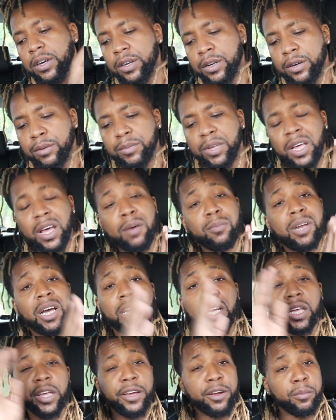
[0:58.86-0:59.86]
um, yeah, I'm
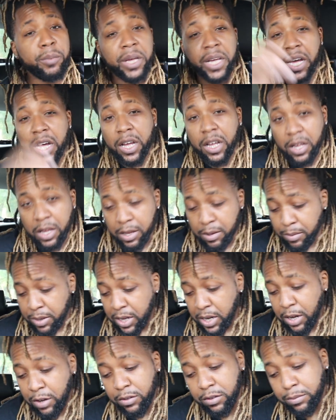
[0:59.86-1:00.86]
like a year behind,
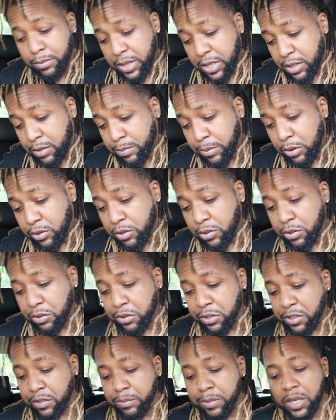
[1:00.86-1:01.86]
man. I was been supposed to
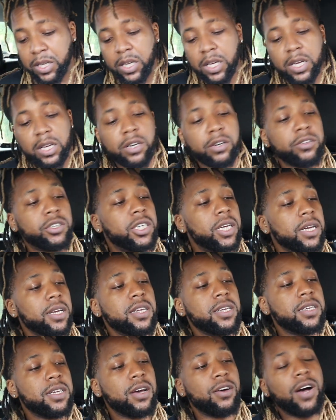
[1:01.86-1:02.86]
do this, but yeah, though, check
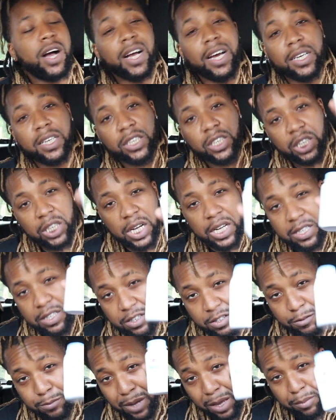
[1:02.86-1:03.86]
this out. I got the
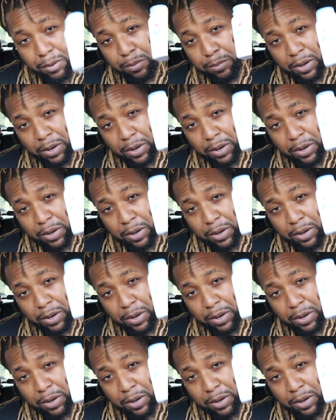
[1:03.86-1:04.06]
Johnson's baby